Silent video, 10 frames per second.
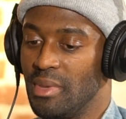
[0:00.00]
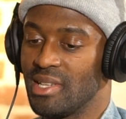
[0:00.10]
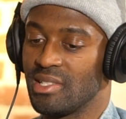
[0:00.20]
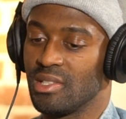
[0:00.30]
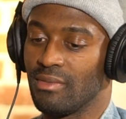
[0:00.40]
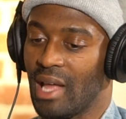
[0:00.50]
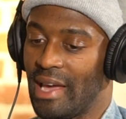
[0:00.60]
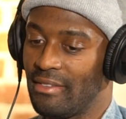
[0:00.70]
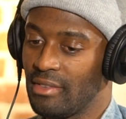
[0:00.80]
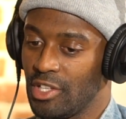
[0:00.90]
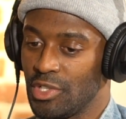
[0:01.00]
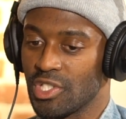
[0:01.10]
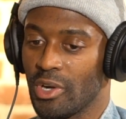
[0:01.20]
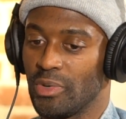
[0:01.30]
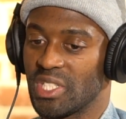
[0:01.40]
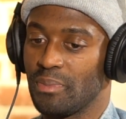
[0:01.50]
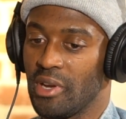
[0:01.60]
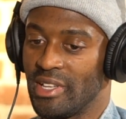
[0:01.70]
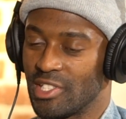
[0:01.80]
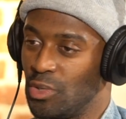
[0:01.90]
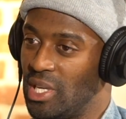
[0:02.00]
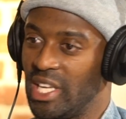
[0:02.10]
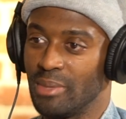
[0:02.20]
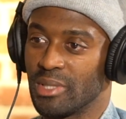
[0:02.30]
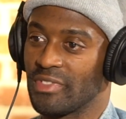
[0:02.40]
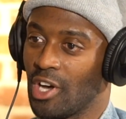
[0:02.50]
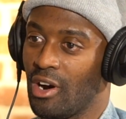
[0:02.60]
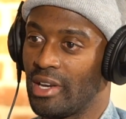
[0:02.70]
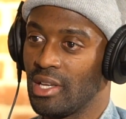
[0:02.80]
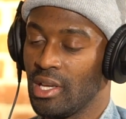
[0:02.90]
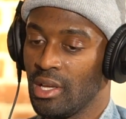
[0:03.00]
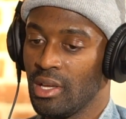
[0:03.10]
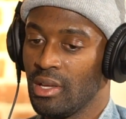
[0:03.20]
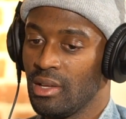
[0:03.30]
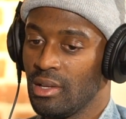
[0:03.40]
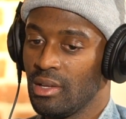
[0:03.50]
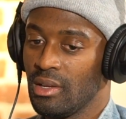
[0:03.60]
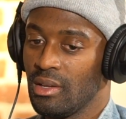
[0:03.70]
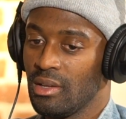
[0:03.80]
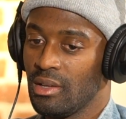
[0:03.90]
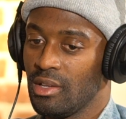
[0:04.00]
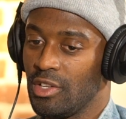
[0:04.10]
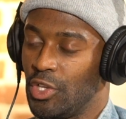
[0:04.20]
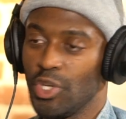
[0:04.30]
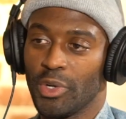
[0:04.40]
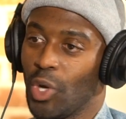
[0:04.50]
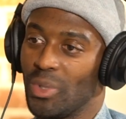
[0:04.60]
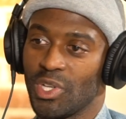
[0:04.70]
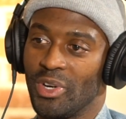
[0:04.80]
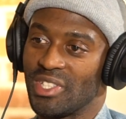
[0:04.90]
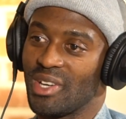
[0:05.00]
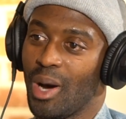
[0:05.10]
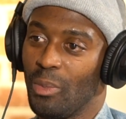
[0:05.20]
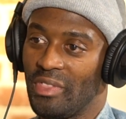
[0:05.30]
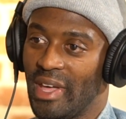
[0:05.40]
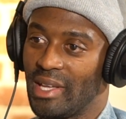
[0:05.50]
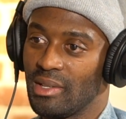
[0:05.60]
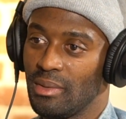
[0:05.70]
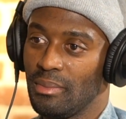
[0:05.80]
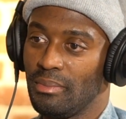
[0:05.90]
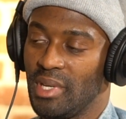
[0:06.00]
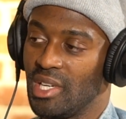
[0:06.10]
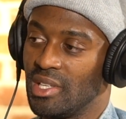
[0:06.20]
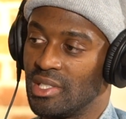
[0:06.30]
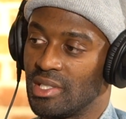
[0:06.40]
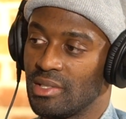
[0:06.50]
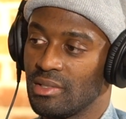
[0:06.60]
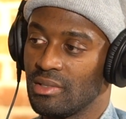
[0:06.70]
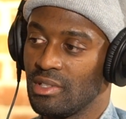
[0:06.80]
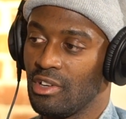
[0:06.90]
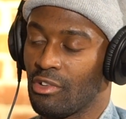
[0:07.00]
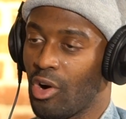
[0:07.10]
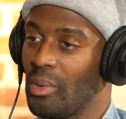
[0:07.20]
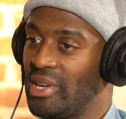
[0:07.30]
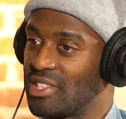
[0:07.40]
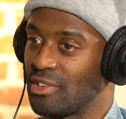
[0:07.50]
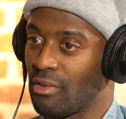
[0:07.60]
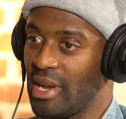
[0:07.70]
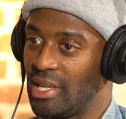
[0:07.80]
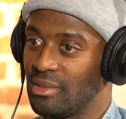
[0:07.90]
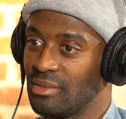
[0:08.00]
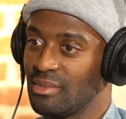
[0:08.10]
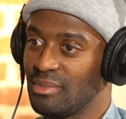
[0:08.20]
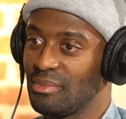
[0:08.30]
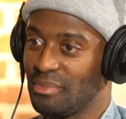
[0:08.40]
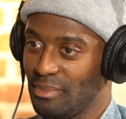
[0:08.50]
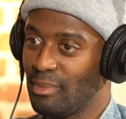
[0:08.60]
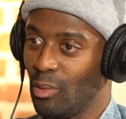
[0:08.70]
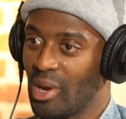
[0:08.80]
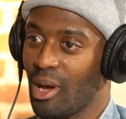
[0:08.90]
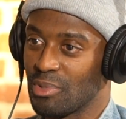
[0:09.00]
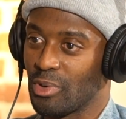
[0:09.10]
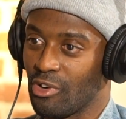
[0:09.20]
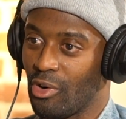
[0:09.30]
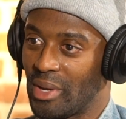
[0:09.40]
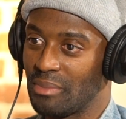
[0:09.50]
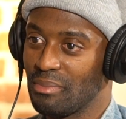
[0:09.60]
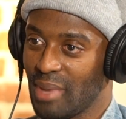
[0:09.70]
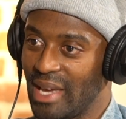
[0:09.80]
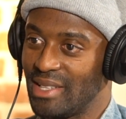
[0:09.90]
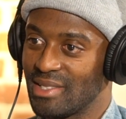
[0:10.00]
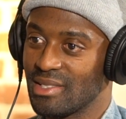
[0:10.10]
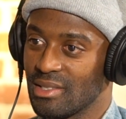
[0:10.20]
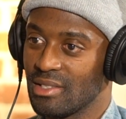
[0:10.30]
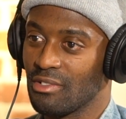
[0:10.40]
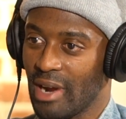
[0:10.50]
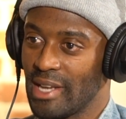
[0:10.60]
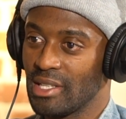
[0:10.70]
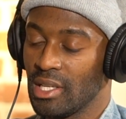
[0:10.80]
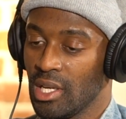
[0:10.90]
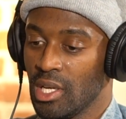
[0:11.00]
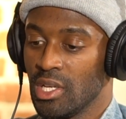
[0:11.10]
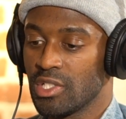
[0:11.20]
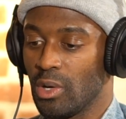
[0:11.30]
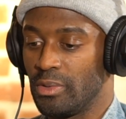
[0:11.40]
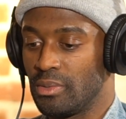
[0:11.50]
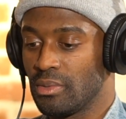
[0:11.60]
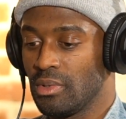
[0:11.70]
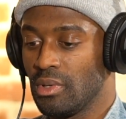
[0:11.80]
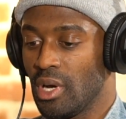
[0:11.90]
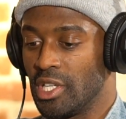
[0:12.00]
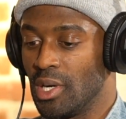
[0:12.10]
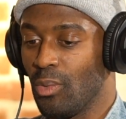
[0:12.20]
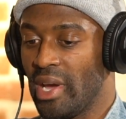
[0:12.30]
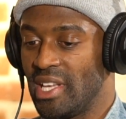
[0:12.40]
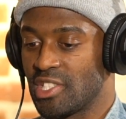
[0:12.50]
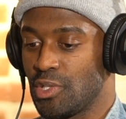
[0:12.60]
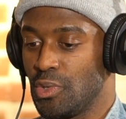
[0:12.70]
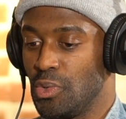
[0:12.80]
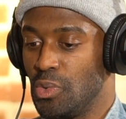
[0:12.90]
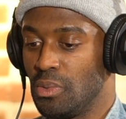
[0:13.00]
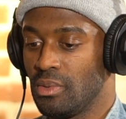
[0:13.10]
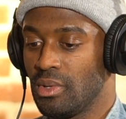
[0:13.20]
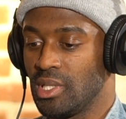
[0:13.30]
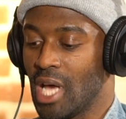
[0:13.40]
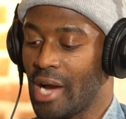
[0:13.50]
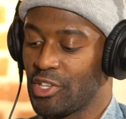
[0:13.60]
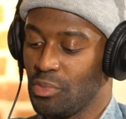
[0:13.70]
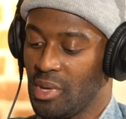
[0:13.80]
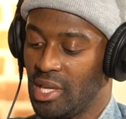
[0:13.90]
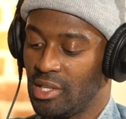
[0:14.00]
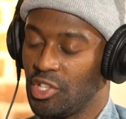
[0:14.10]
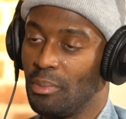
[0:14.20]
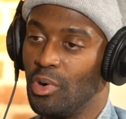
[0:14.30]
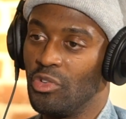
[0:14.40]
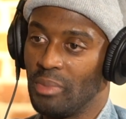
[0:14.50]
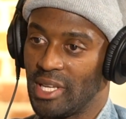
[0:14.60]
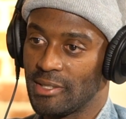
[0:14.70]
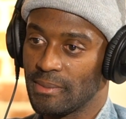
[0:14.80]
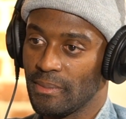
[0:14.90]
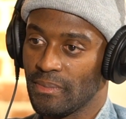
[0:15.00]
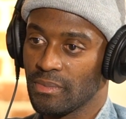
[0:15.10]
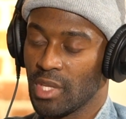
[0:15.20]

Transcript: dimensions of life. You start to experience new idioms of thought. You don't know what's going to come with that, because growing is great, but what comes with growing? Pains, right? So a good way is to document your movement.